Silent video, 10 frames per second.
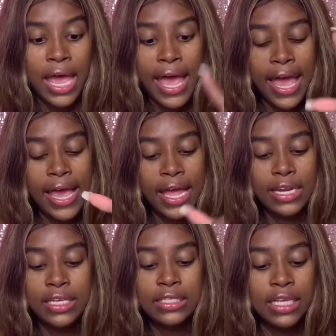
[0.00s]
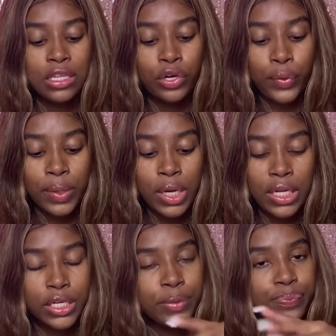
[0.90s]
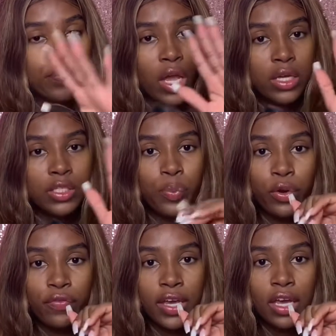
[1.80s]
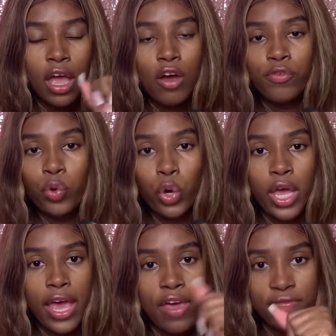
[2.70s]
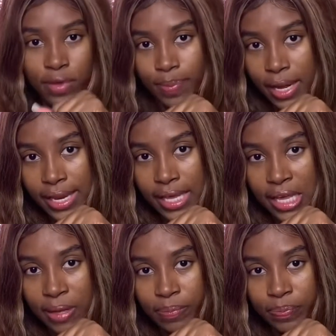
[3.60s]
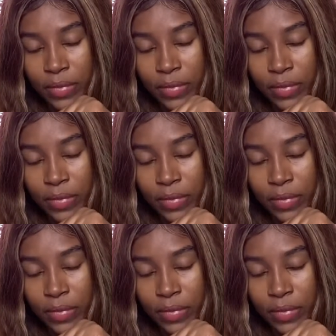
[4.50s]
and they said the no color is perfect for everybody.